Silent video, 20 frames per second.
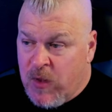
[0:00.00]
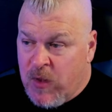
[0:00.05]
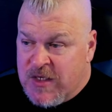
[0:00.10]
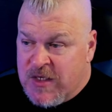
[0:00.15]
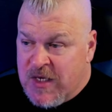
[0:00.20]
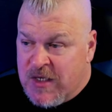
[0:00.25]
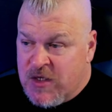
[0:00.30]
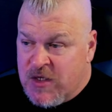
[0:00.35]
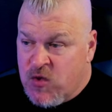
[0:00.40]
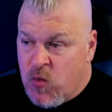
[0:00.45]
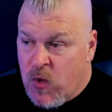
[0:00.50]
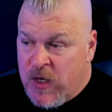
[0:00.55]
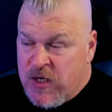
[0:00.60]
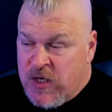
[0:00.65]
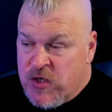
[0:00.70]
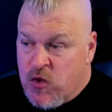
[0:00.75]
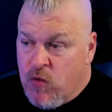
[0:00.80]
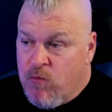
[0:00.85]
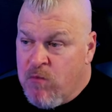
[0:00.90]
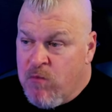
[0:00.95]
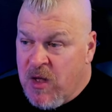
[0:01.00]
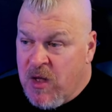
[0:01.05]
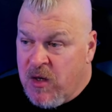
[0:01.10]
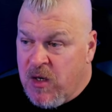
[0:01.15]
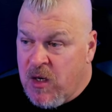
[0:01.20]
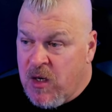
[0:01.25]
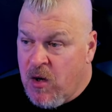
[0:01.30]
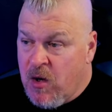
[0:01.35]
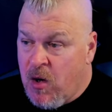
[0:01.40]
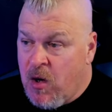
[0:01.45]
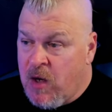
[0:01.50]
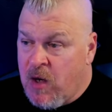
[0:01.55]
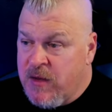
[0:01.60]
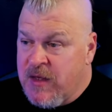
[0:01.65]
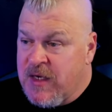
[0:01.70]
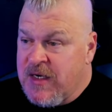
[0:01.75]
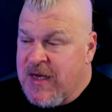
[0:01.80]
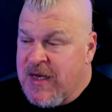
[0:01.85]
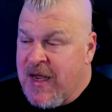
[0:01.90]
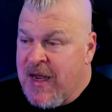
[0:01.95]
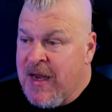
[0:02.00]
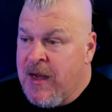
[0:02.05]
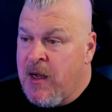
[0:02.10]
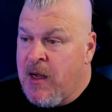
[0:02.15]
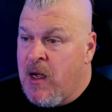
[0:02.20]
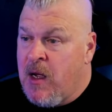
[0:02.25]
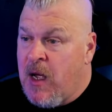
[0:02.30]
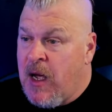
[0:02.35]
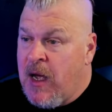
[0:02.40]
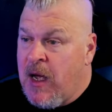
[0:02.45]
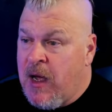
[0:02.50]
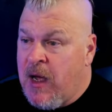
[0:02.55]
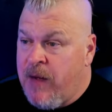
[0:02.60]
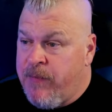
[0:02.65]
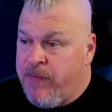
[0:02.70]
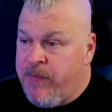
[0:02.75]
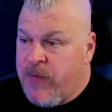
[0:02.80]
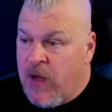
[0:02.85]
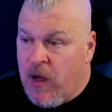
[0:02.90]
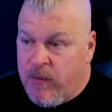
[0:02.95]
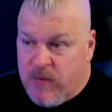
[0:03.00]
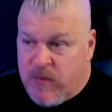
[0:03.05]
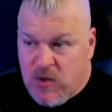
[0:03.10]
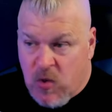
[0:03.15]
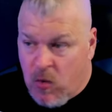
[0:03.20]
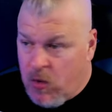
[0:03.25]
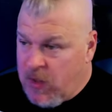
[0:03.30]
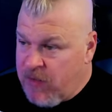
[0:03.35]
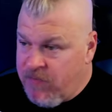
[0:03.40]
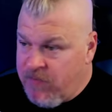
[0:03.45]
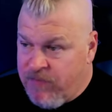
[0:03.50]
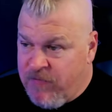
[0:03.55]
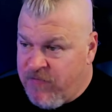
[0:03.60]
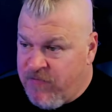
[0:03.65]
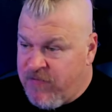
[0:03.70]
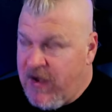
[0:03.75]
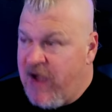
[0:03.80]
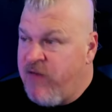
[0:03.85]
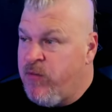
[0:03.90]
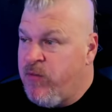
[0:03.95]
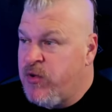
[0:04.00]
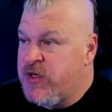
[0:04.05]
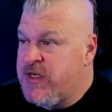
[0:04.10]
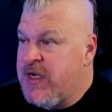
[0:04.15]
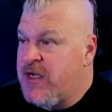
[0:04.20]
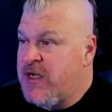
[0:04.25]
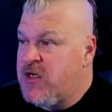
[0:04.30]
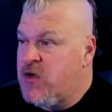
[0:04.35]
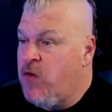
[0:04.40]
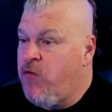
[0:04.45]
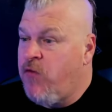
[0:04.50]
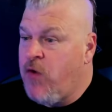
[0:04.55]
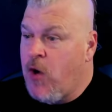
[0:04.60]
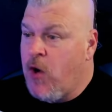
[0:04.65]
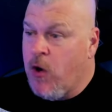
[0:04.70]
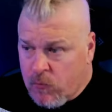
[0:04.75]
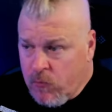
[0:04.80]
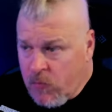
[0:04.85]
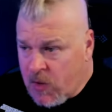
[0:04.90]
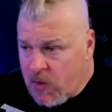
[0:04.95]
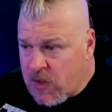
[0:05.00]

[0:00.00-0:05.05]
cents, twenty-two million on the day, uh, up totally five percent so far.